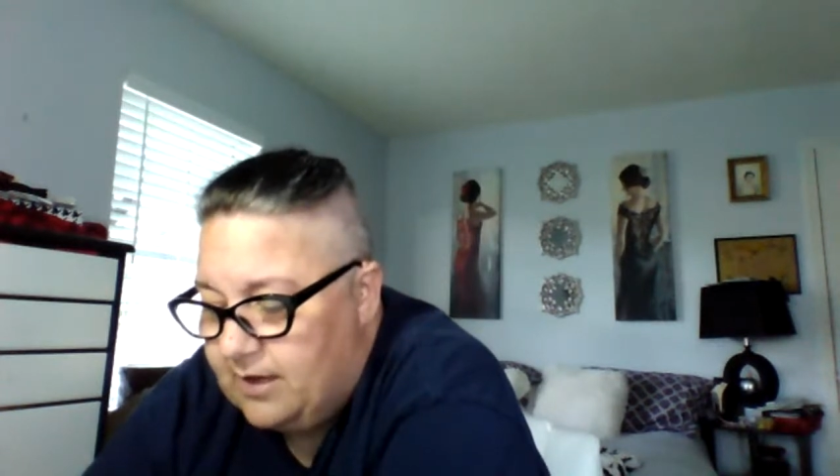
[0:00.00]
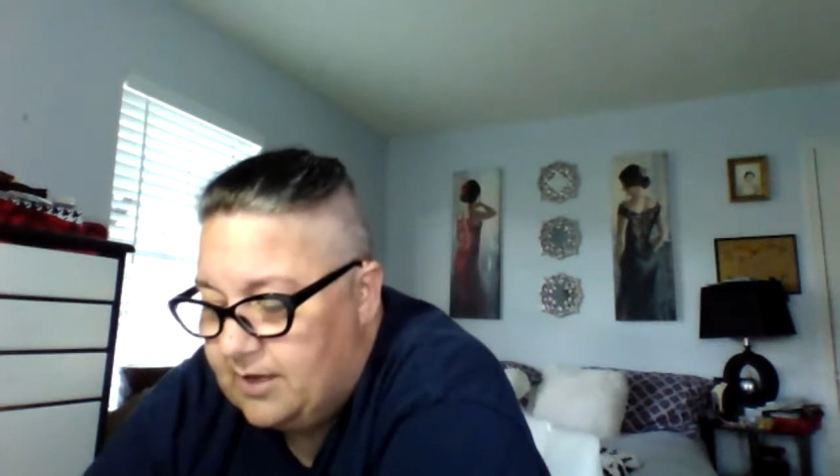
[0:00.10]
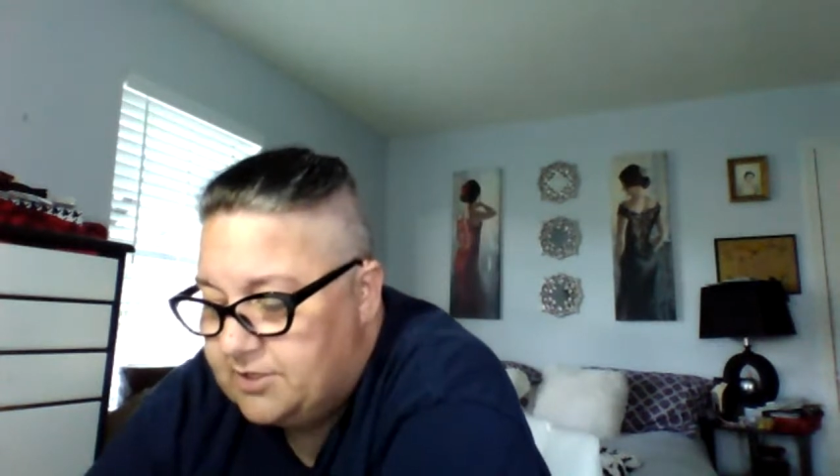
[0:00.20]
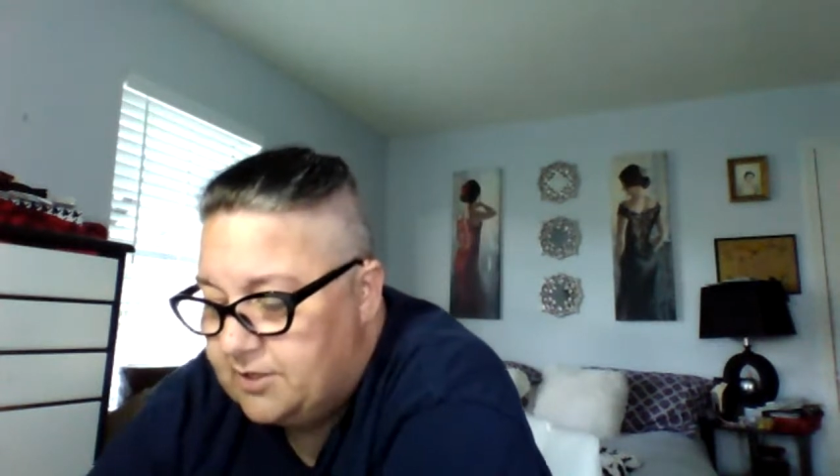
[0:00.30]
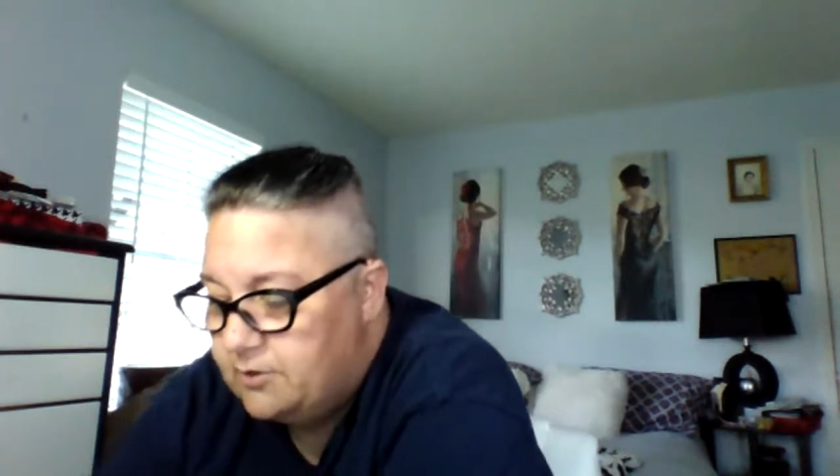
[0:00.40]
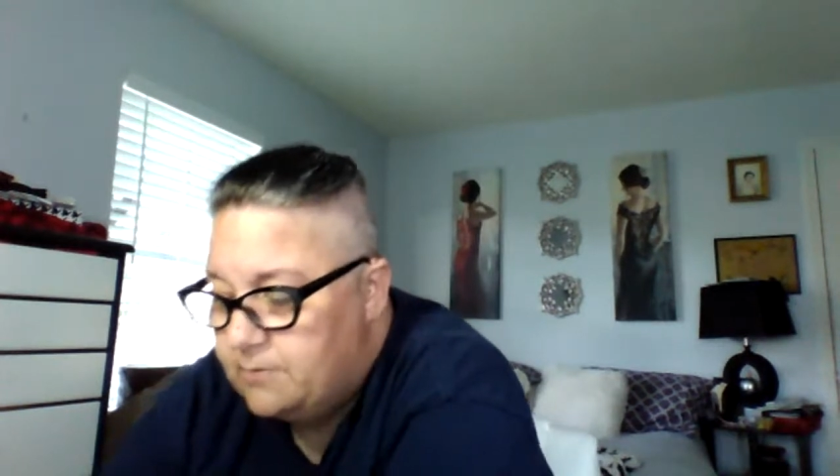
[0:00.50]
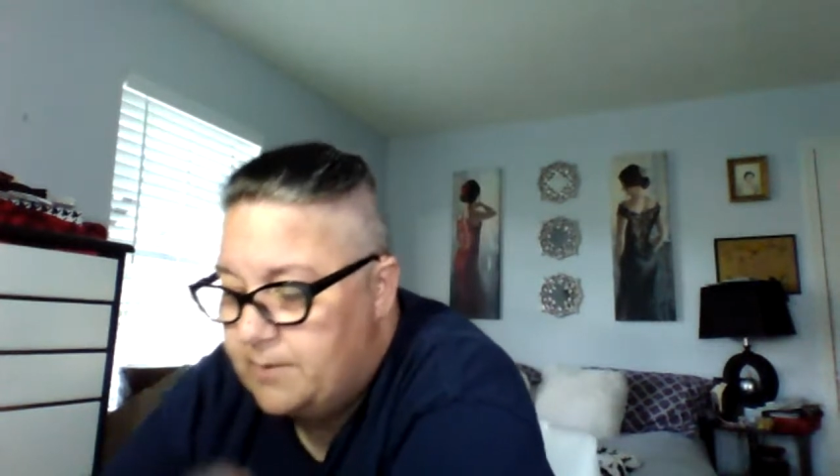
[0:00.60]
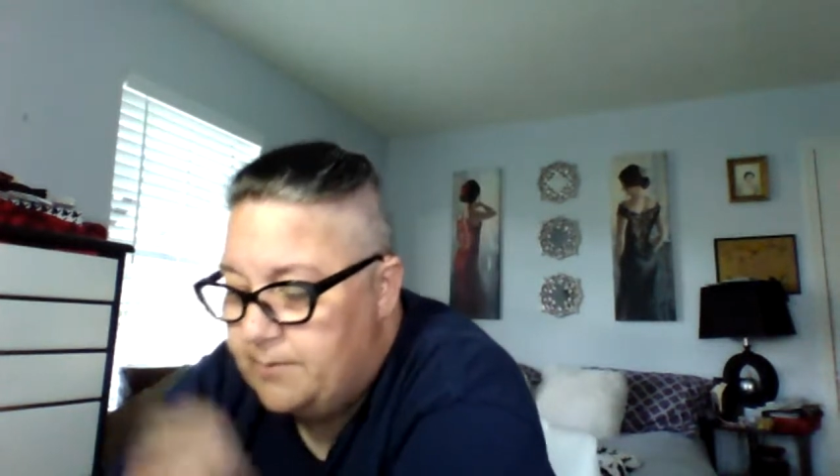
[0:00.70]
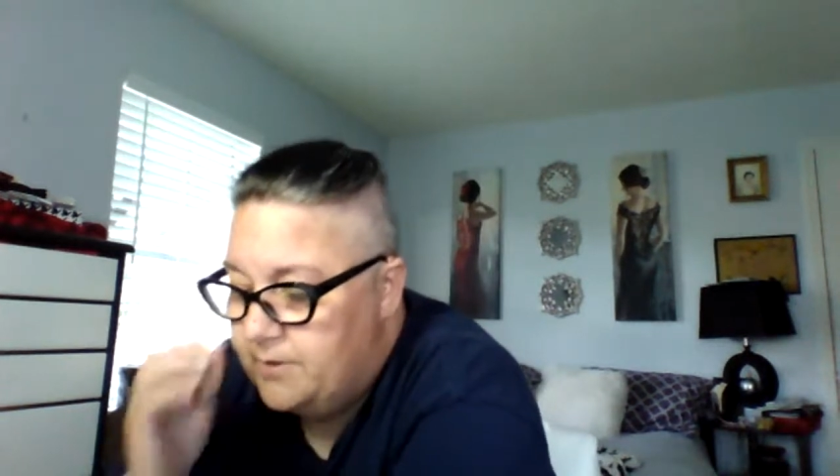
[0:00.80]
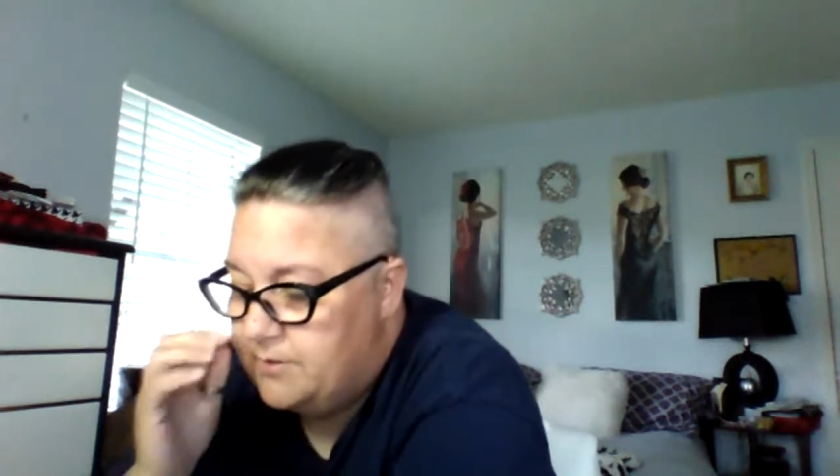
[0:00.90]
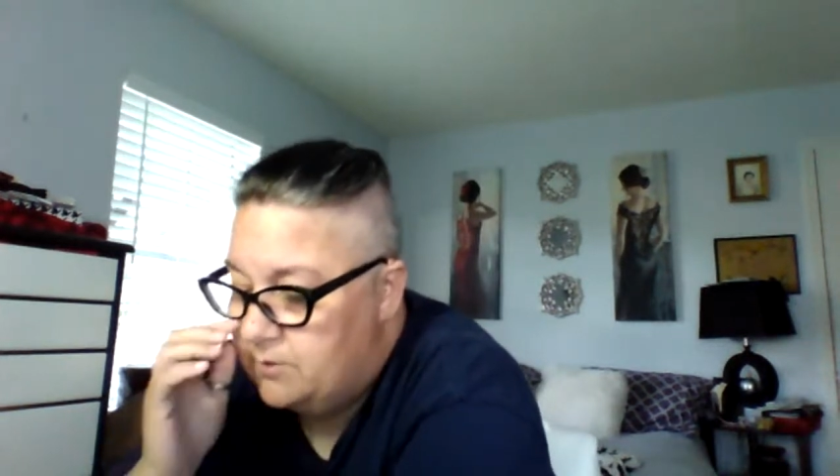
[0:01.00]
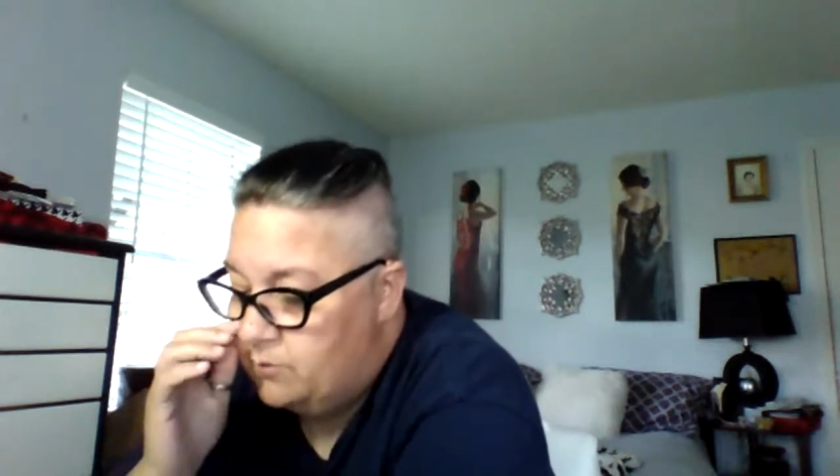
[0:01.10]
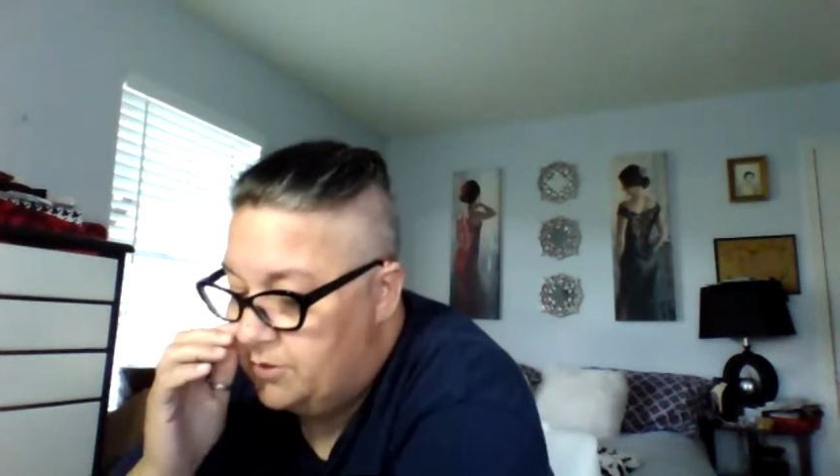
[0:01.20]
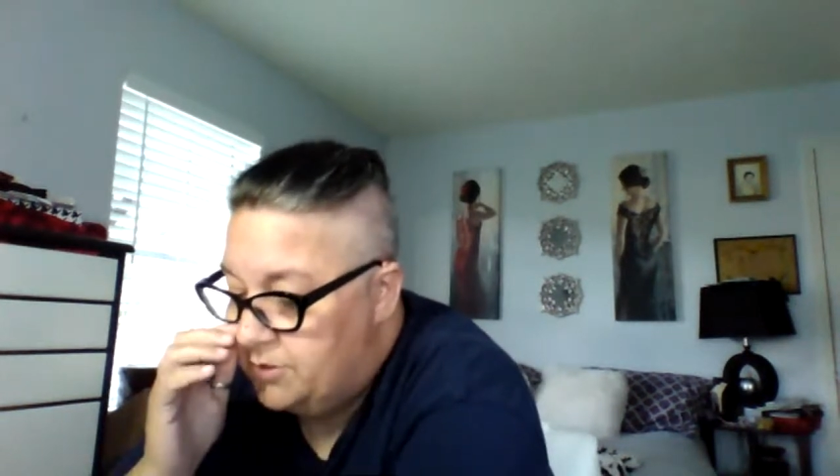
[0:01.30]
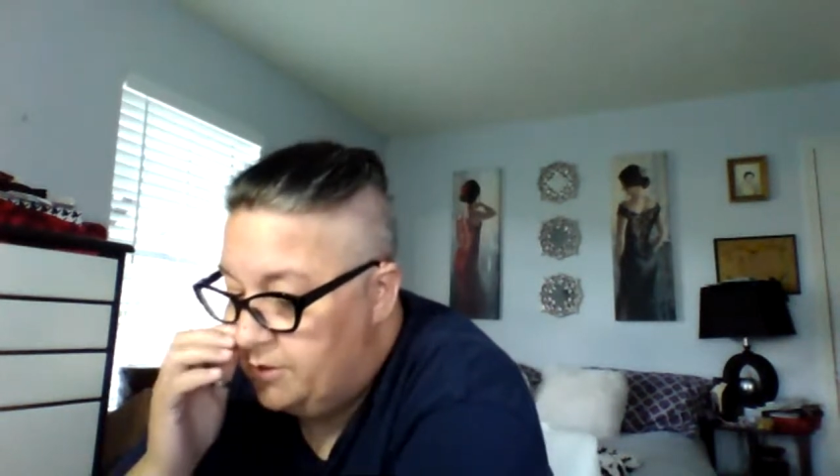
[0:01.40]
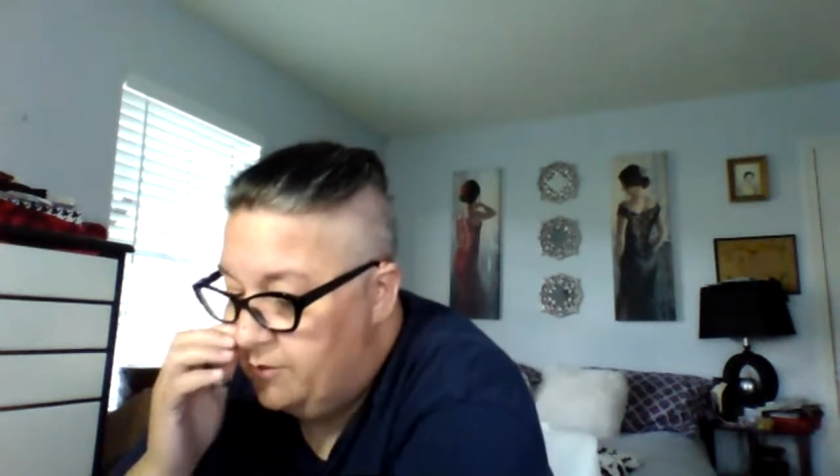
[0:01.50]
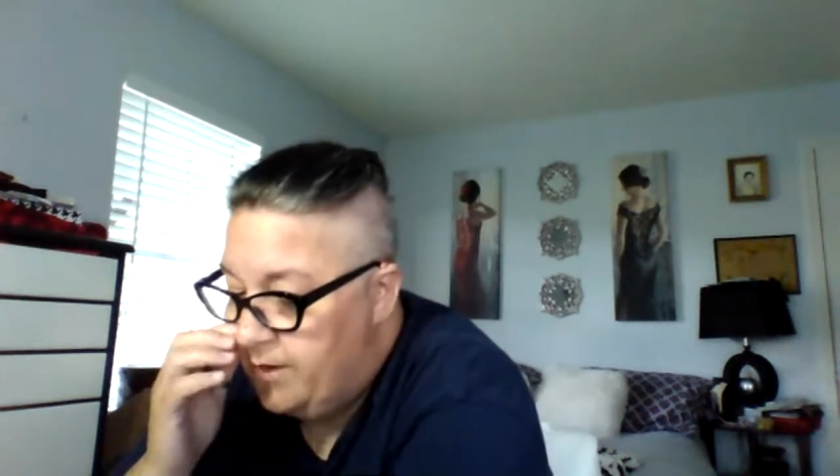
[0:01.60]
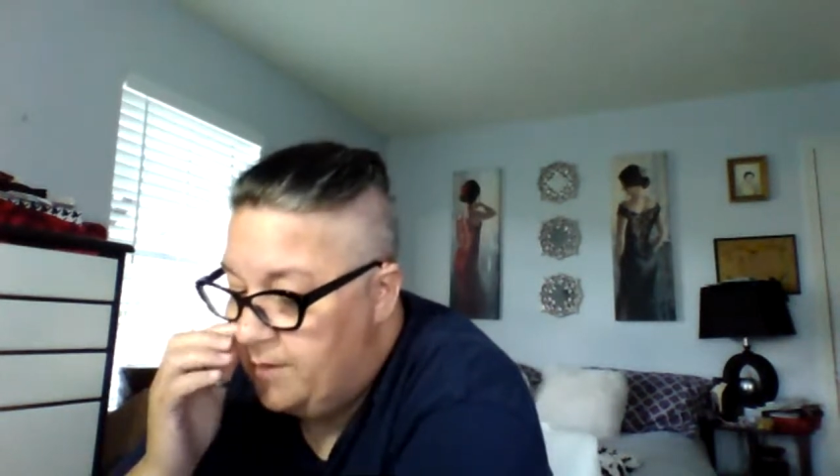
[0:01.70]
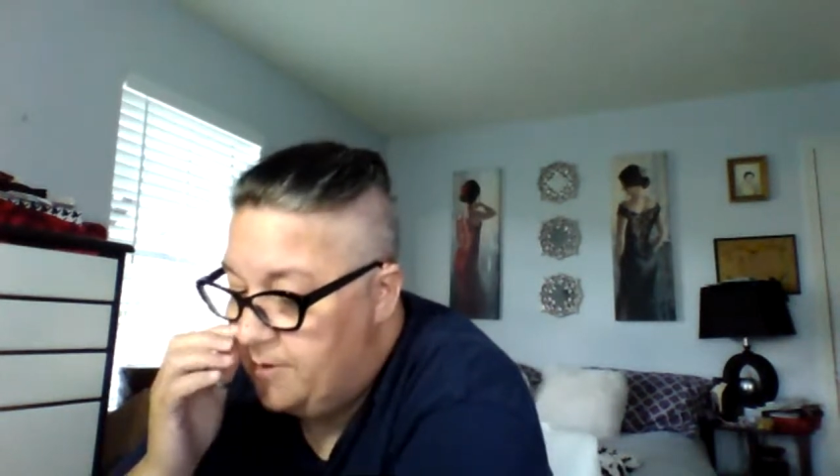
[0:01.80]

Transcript: I showed her my purse and watched her grab